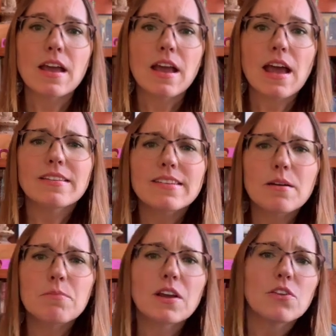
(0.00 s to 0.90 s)
And
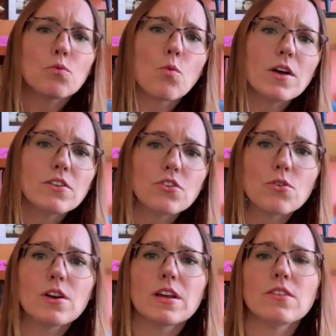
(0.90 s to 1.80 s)
some days one
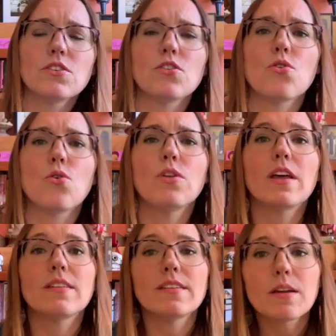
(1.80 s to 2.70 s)
story gets told
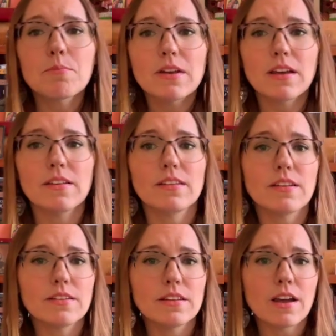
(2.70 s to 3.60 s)
and some days
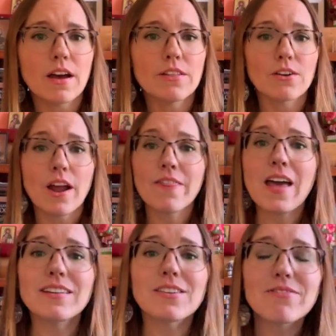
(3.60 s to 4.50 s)
it's the other. And
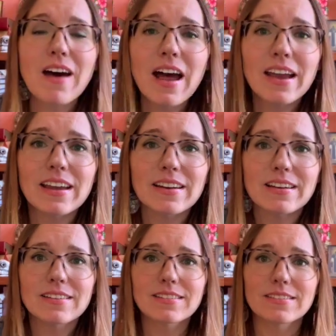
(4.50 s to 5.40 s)
that's fine
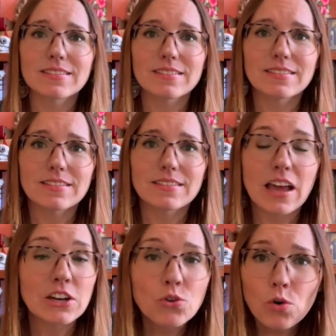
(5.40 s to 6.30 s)

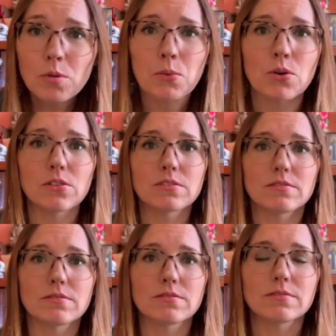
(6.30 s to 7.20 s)
and normal
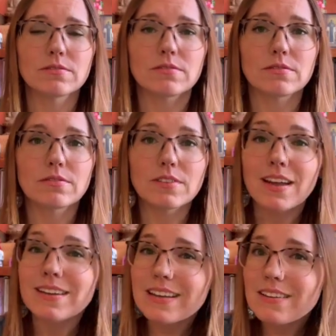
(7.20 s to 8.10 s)
and
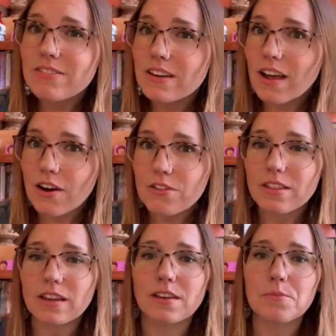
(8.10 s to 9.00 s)
even
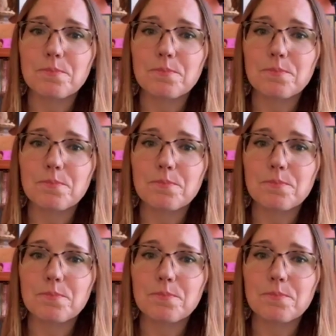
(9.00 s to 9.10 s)
healthy.